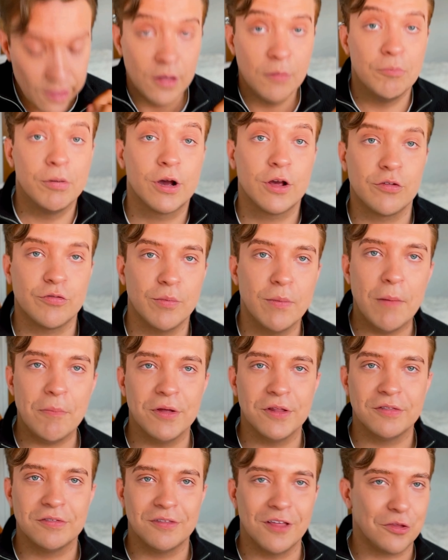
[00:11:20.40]
Because remember,
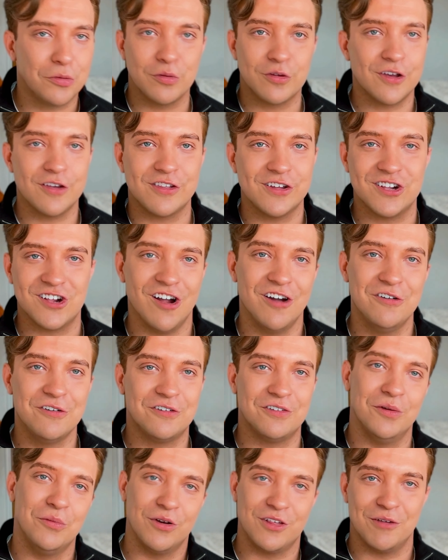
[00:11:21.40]
this was just a joke
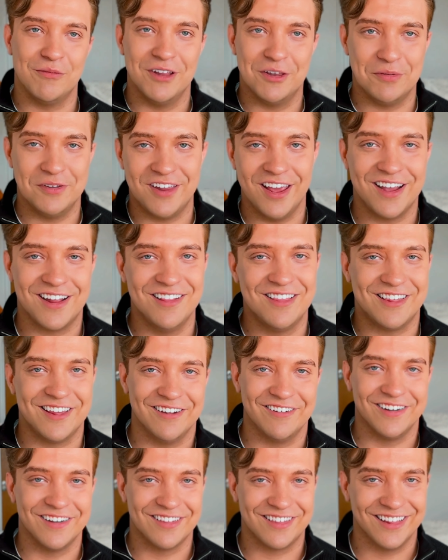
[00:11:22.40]
that wasn't meant to be taken
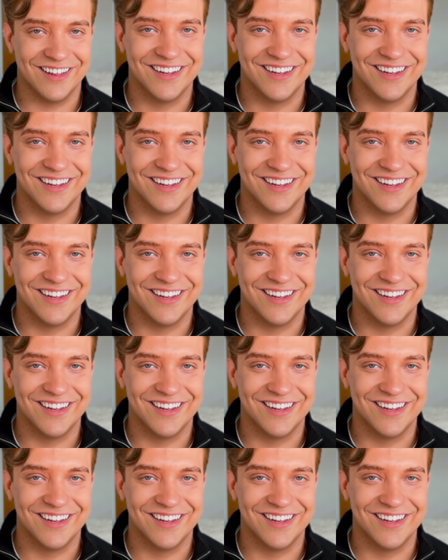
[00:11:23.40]
seriously.